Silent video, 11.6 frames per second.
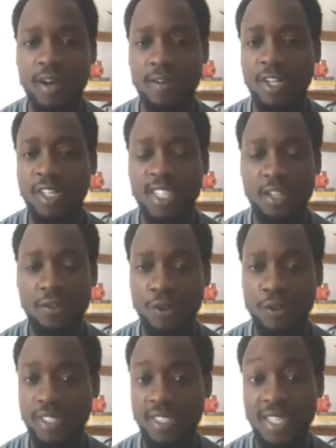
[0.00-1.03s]
have learned how
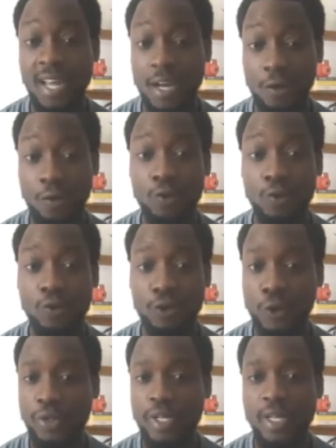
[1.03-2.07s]
to do is tell our own
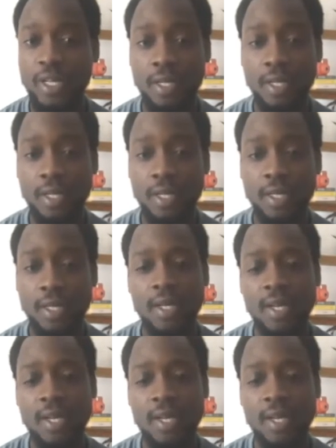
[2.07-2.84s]
story.